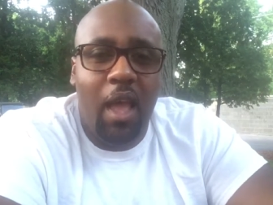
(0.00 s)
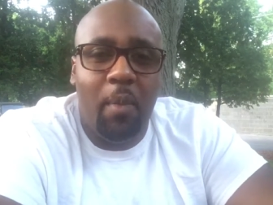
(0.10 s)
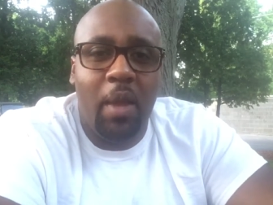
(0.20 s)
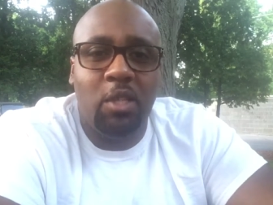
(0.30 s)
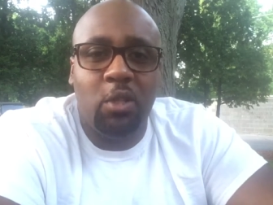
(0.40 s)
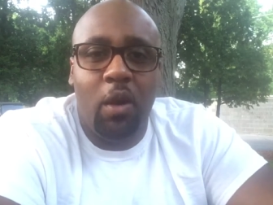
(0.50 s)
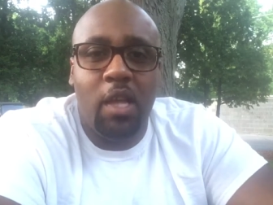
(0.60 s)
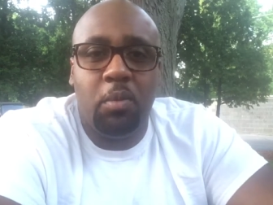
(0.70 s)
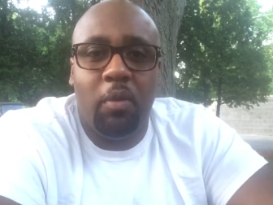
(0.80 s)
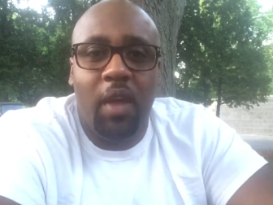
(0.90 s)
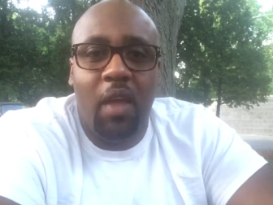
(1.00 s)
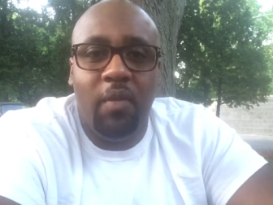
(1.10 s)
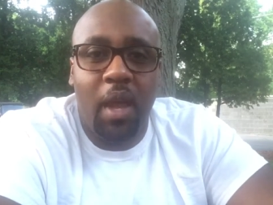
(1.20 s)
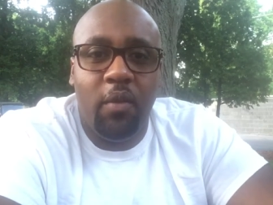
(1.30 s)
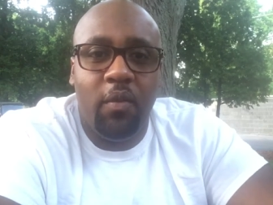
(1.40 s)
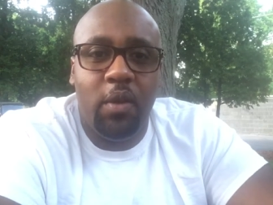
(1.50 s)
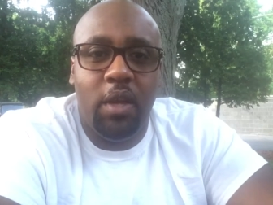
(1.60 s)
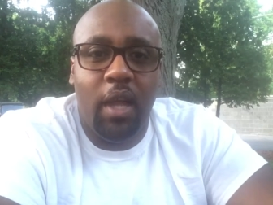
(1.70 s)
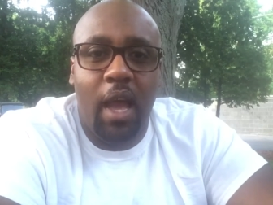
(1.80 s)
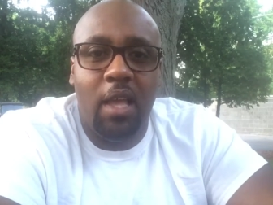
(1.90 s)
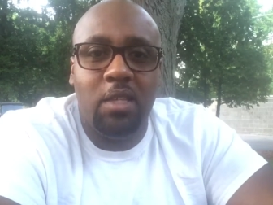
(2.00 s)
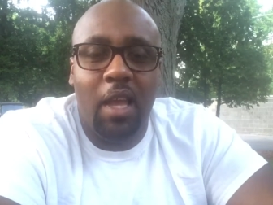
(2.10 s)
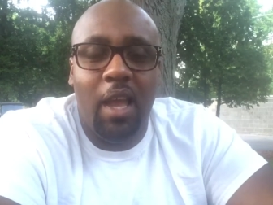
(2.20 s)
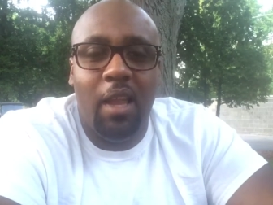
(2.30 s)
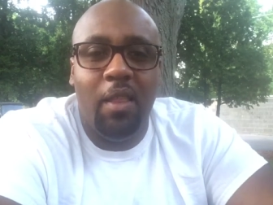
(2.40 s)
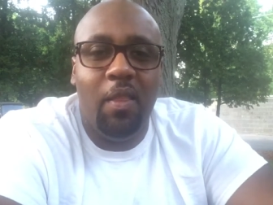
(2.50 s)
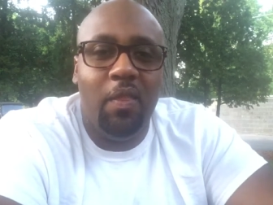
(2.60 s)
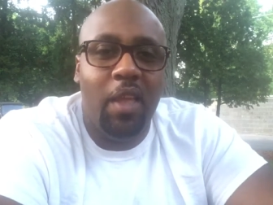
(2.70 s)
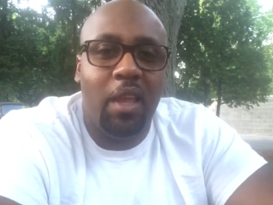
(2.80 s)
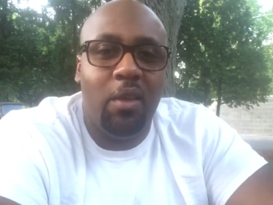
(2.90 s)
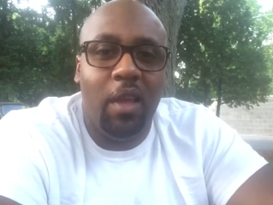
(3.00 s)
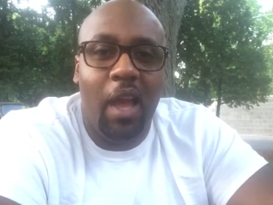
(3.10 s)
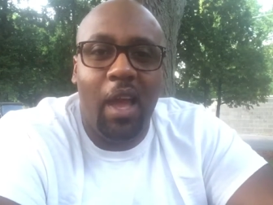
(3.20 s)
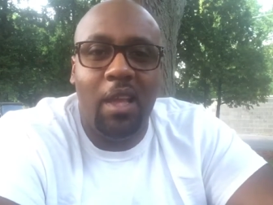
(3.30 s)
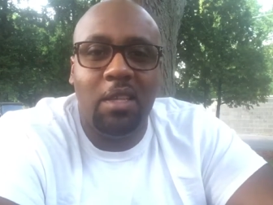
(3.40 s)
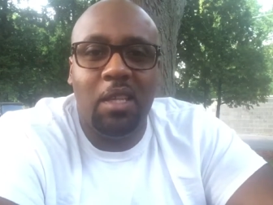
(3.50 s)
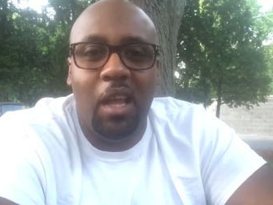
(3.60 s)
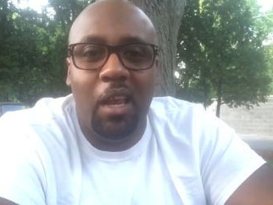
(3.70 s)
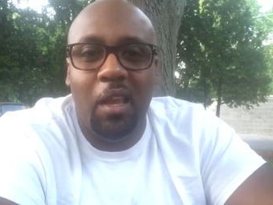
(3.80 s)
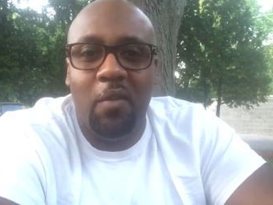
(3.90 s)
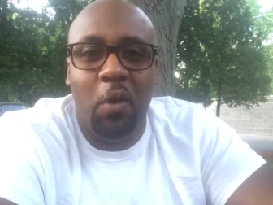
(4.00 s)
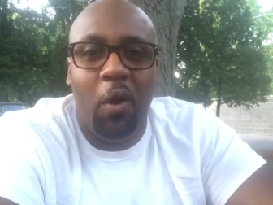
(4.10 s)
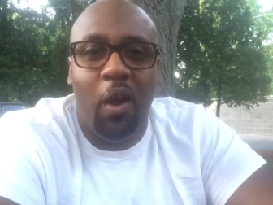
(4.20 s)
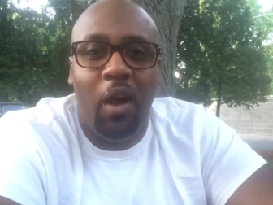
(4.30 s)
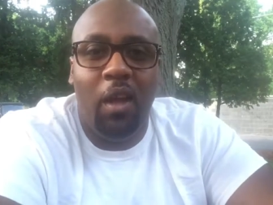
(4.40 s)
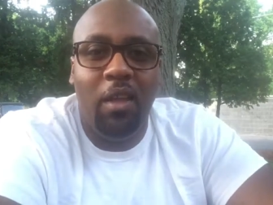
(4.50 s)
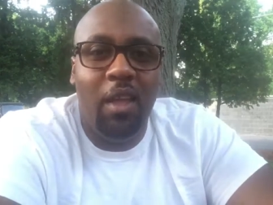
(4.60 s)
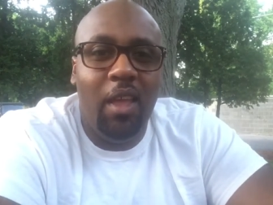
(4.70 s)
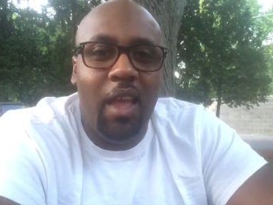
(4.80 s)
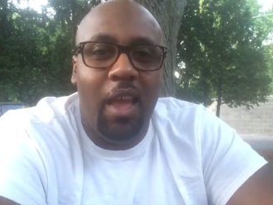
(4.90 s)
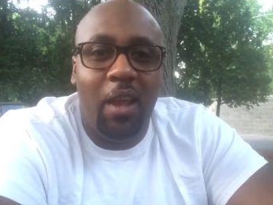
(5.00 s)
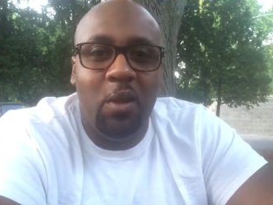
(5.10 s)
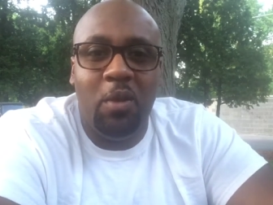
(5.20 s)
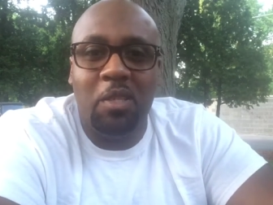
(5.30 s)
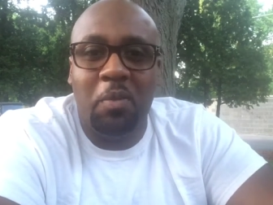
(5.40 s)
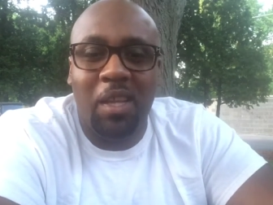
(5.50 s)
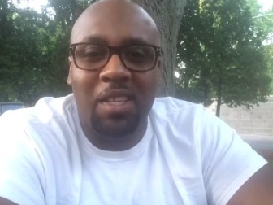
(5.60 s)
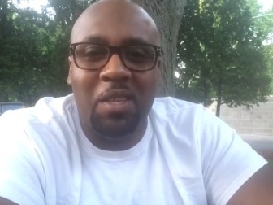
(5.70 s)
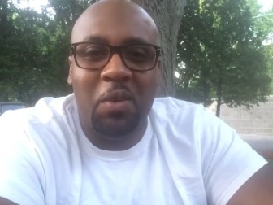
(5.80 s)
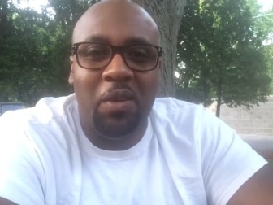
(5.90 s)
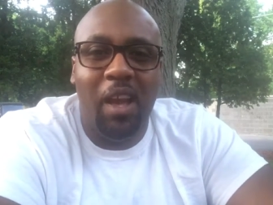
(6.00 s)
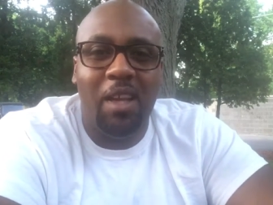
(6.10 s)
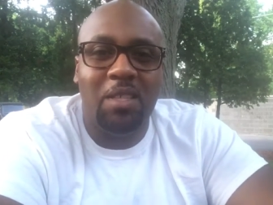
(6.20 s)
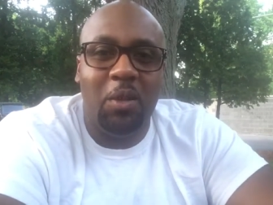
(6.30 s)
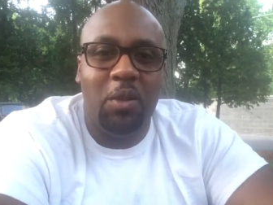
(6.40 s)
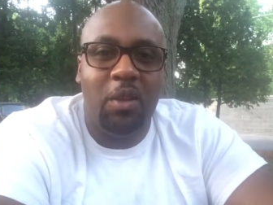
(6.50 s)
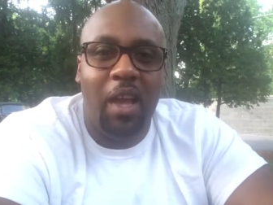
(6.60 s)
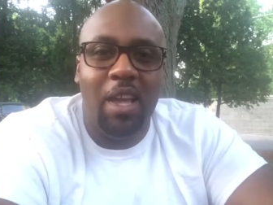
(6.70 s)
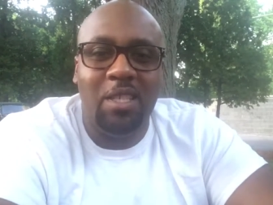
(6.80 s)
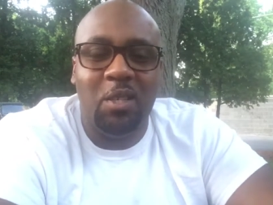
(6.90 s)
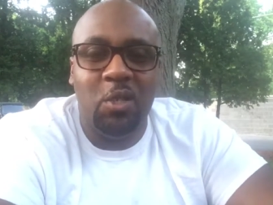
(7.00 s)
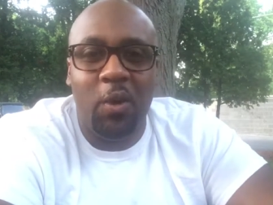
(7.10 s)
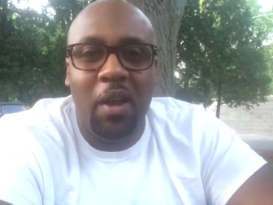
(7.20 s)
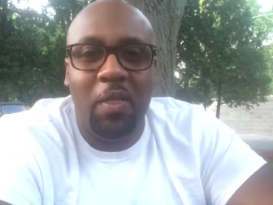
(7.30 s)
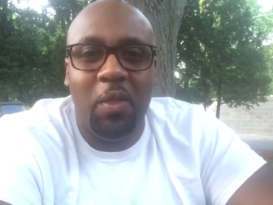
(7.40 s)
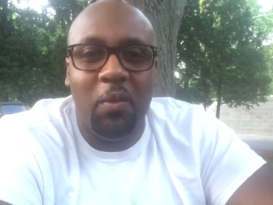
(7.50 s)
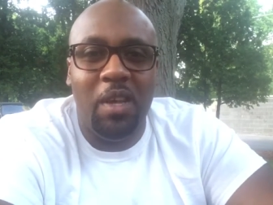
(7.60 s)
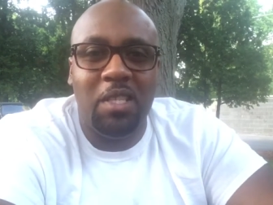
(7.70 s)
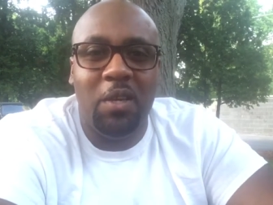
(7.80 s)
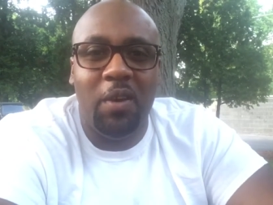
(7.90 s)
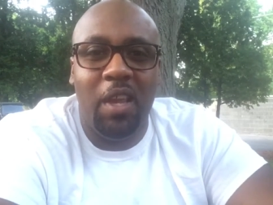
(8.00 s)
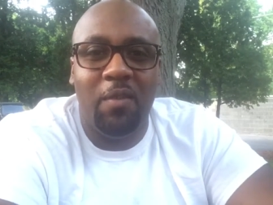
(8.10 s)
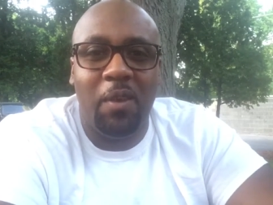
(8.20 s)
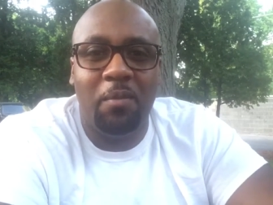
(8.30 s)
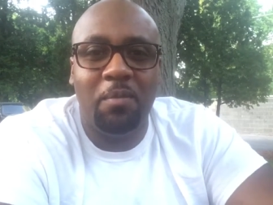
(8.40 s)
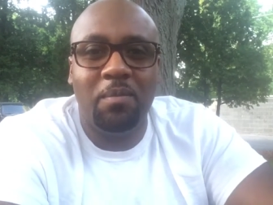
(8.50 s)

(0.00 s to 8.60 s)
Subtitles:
I make sure I always provide value for you guys, and thank you guys. I love you all, and I do this because of you guys. So you guys enjoy the rest of your evening.